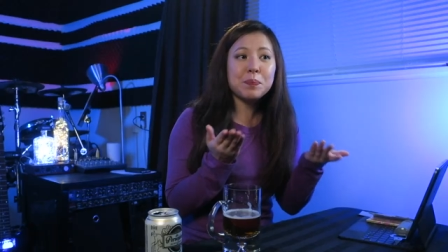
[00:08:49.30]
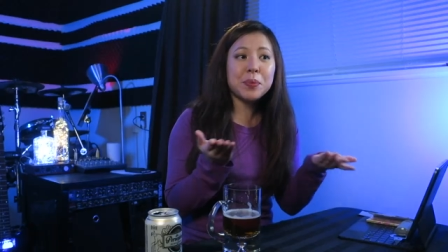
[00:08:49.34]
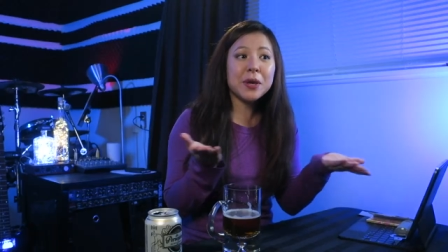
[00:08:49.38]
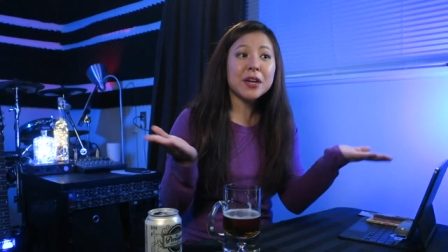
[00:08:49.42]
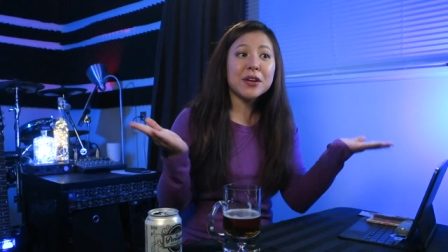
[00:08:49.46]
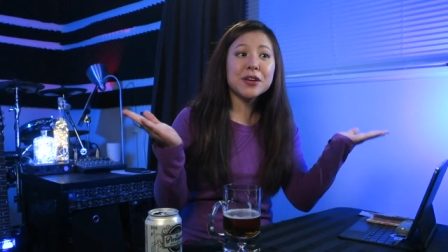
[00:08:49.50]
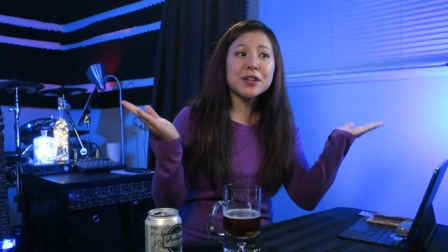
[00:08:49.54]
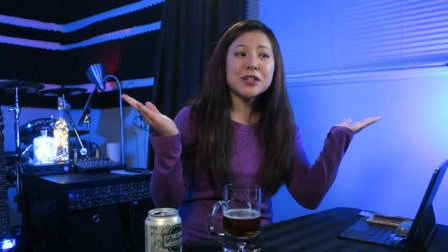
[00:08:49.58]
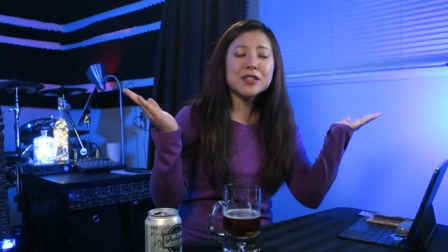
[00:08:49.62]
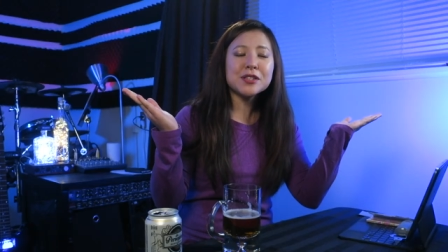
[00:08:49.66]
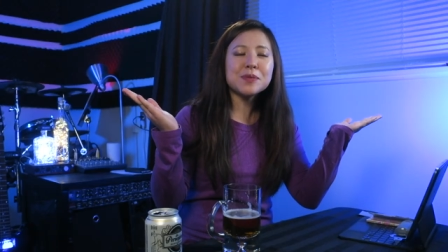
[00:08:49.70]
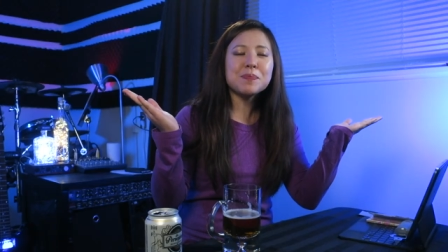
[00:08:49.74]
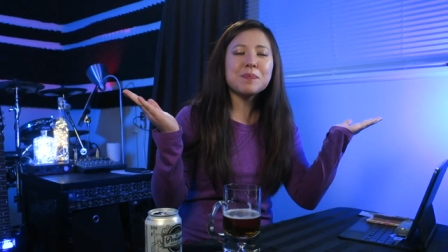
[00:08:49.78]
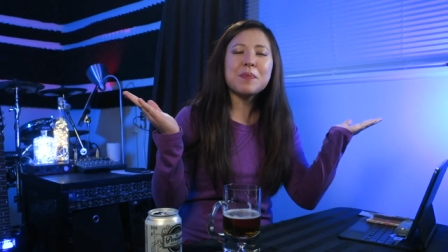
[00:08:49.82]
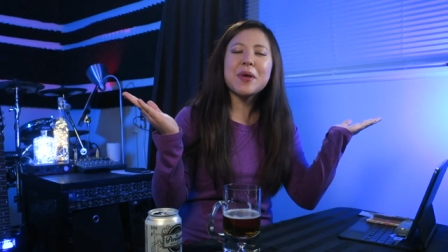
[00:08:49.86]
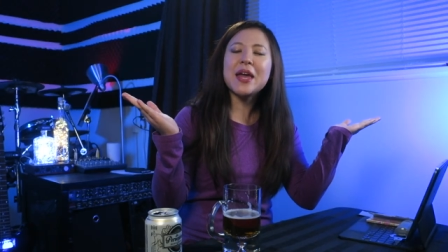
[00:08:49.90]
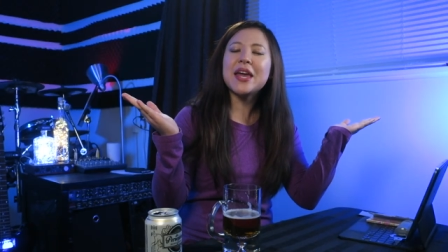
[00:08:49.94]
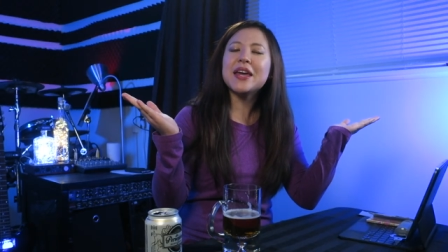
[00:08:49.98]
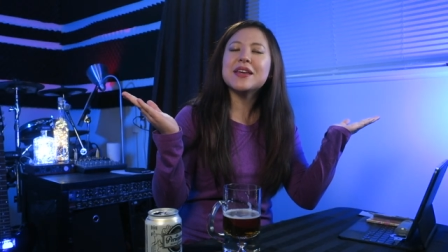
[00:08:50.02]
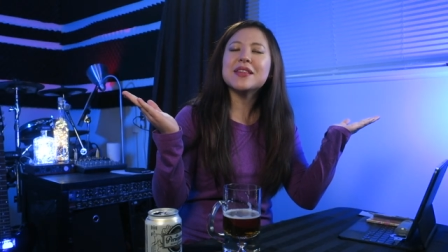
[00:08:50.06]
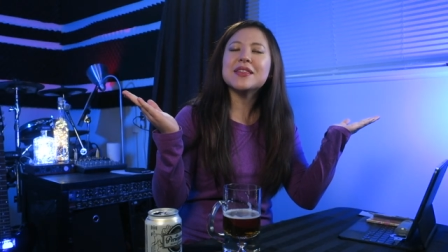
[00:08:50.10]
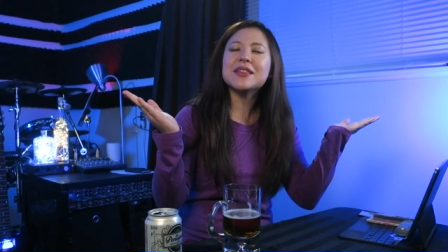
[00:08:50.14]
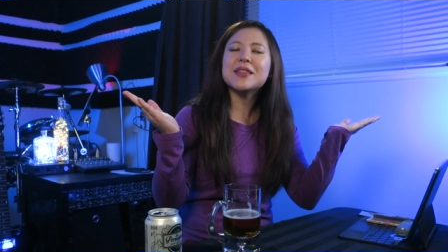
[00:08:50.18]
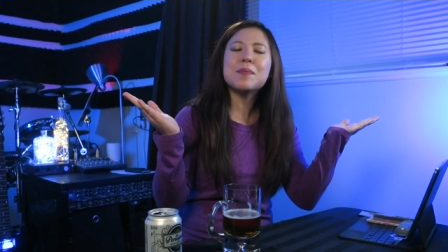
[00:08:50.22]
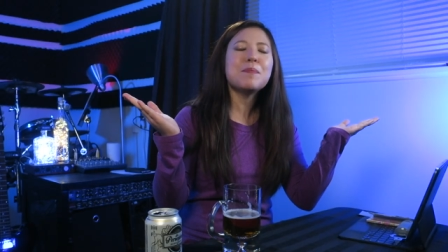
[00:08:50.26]
beers
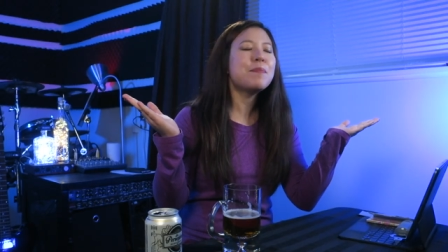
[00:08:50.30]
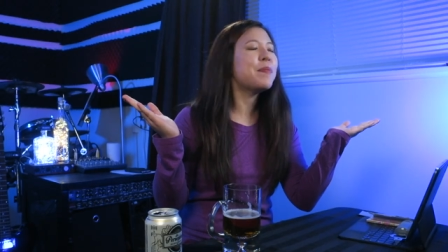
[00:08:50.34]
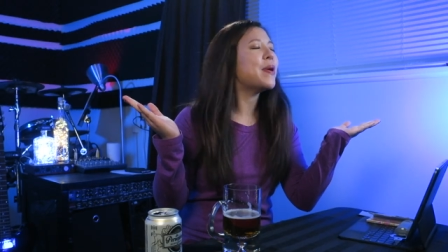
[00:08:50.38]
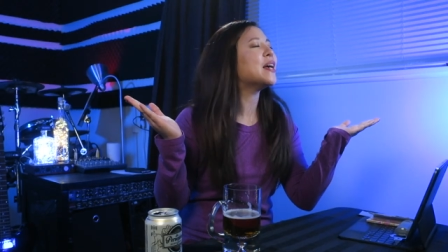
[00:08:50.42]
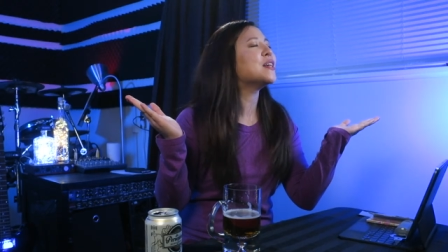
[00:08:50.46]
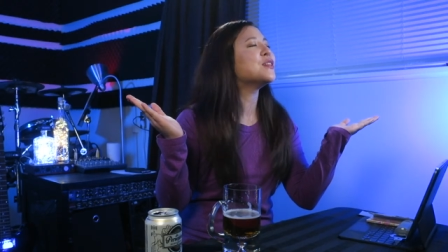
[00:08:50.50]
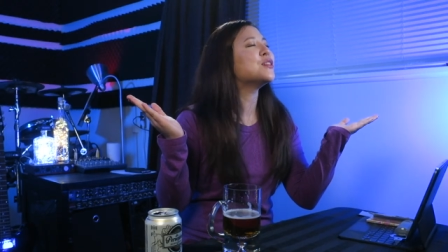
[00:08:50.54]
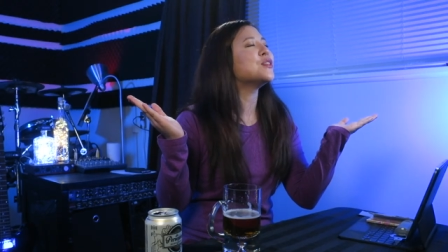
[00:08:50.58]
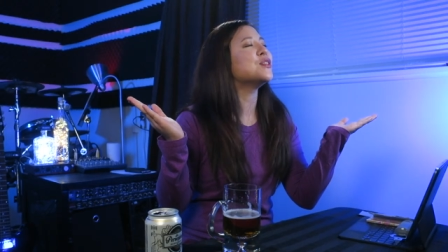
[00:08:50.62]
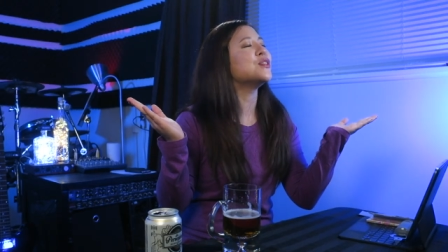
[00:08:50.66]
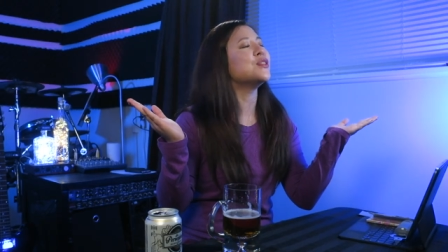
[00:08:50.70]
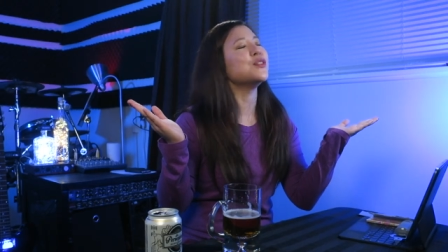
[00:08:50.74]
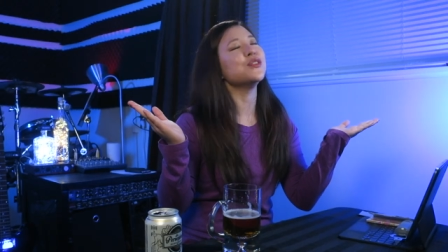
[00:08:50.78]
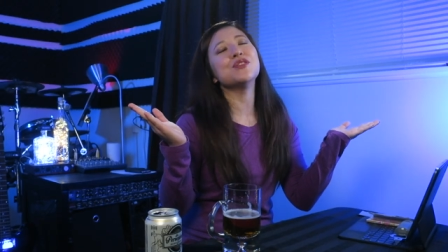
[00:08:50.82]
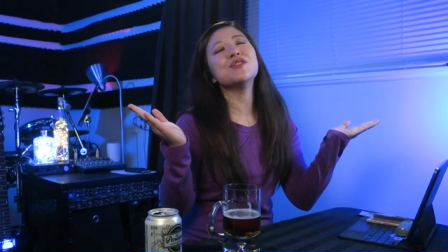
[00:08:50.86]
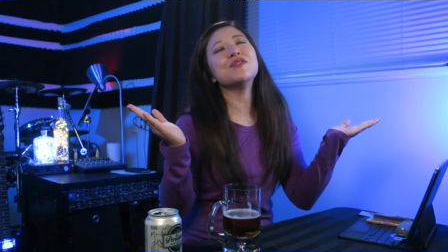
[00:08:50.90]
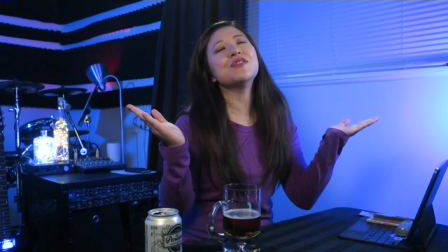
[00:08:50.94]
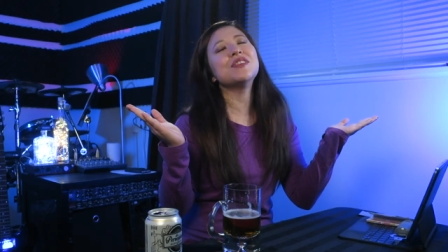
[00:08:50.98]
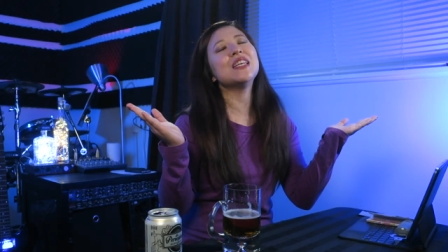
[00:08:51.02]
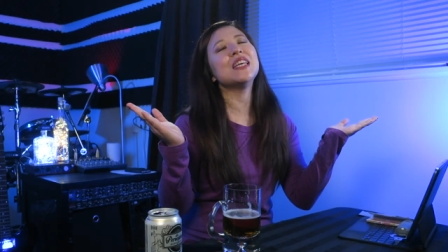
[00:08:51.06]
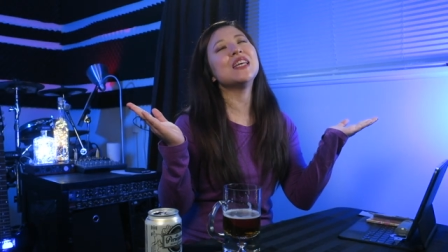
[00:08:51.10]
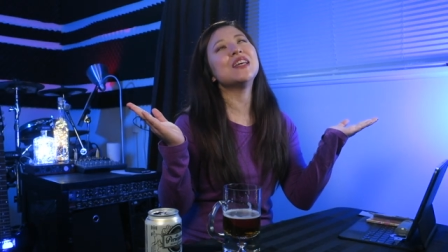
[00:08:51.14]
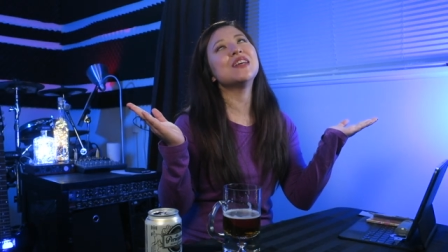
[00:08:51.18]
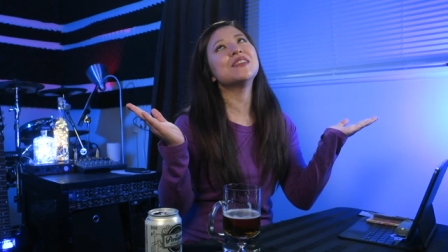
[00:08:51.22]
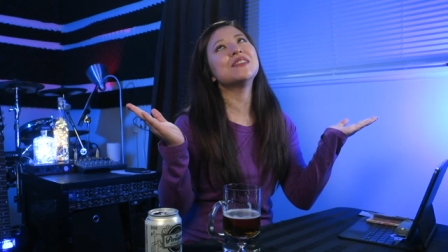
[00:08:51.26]
make the best
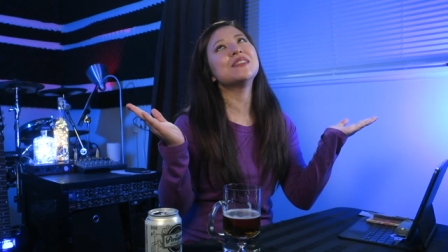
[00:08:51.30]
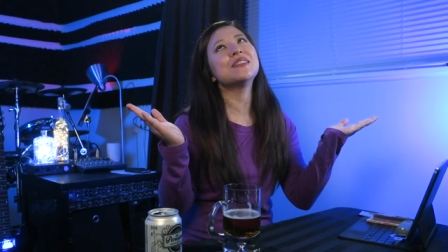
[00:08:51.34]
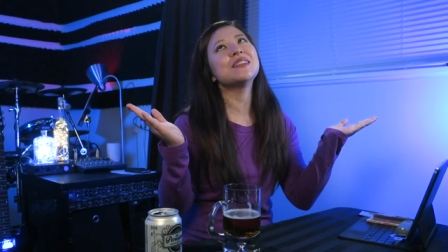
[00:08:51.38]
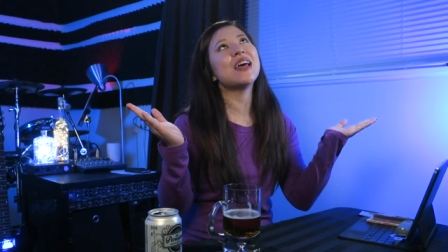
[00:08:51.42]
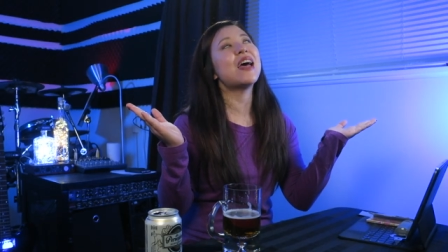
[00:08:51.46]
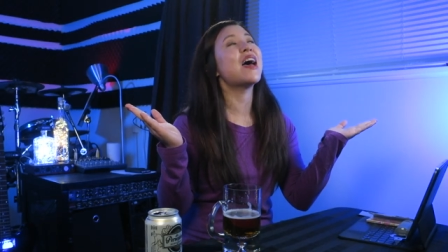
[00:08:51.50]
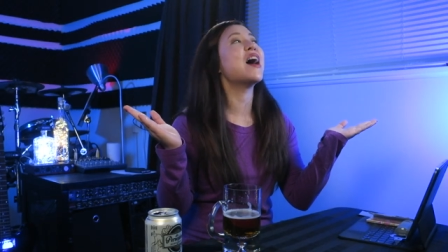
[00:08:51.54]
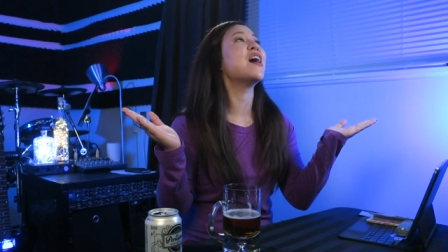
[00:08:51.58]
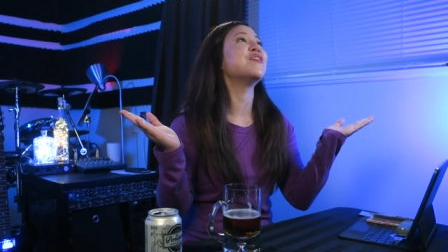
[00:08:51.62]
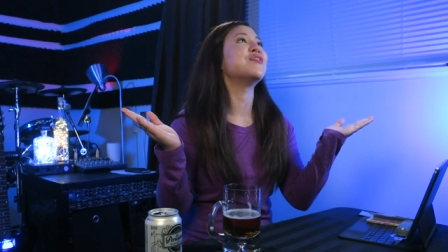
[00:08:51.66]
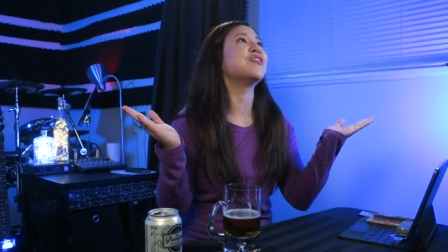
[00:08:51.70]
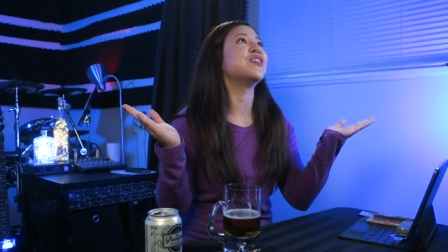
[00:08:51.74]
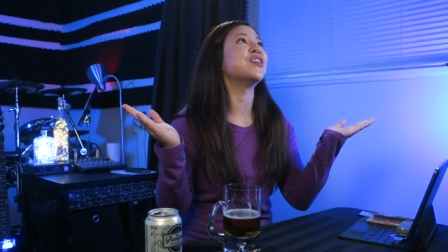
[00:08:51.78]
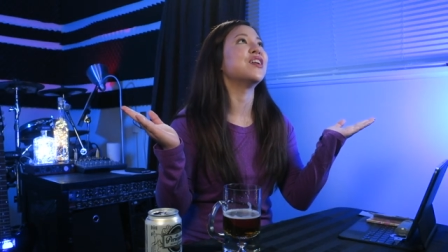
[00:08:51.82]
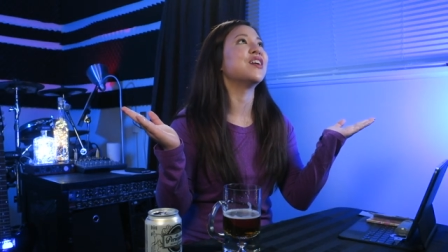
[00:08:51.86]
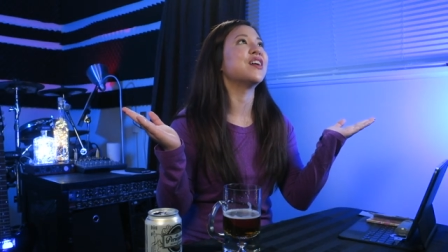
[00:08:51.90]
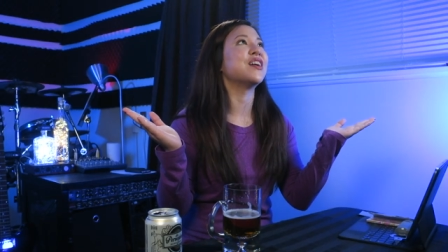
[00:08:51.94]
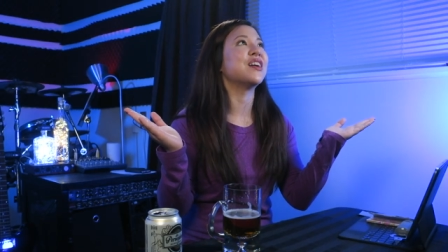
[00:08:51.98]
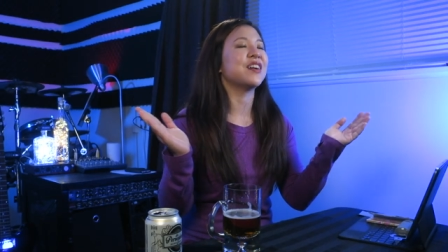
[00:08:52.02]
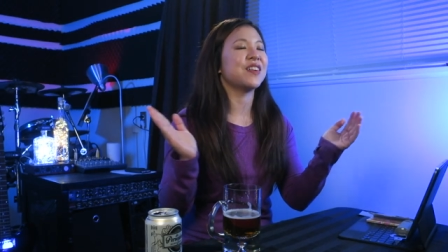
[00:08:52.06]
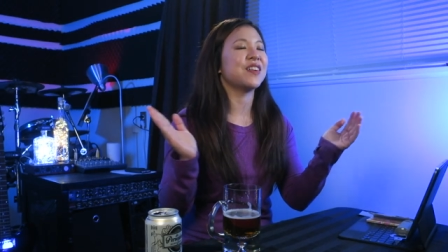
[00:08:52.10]
souvenirs ever.